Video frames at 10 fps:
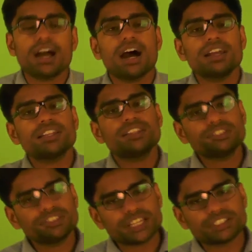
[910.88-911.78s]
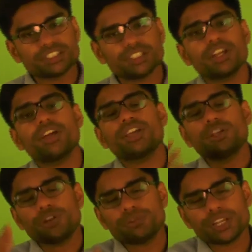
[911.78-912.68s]
Under this section,
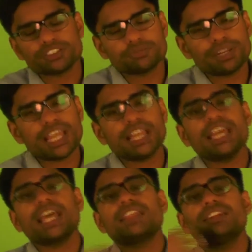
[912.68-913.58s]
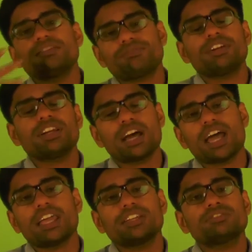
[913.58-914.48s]
you need to explain the different
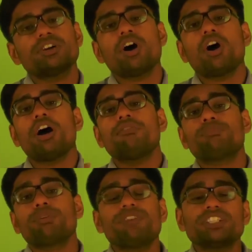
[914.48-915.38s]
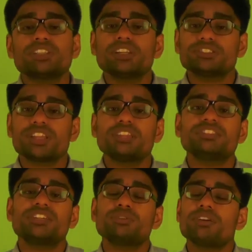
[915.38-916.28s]
kinds of professional skills
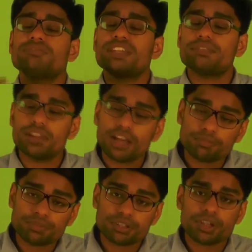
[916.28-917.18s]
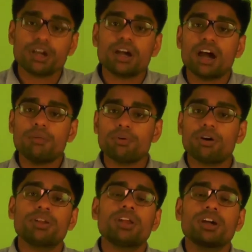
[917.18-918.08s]
that you have developed
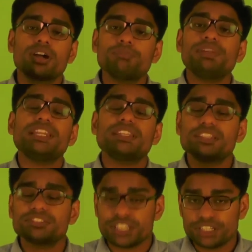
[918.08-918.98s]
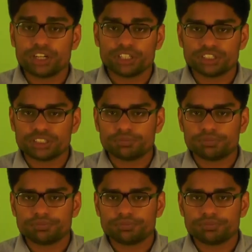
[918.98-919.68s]
upon completing this internship.